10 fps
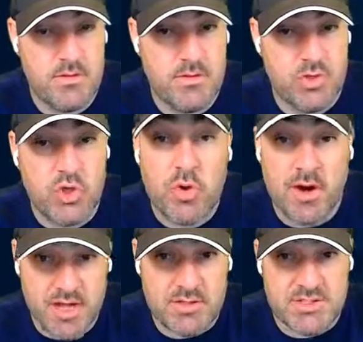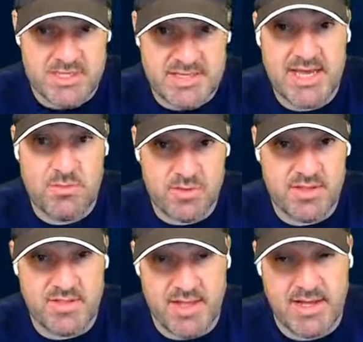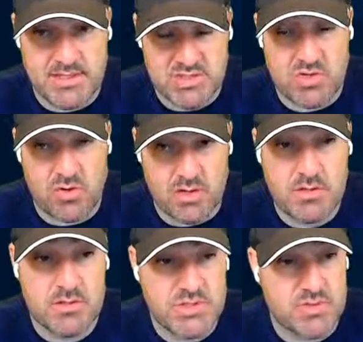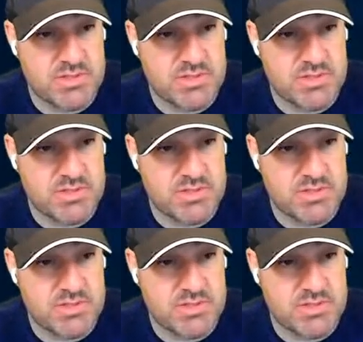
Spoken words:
URLs contained within that installer. So it's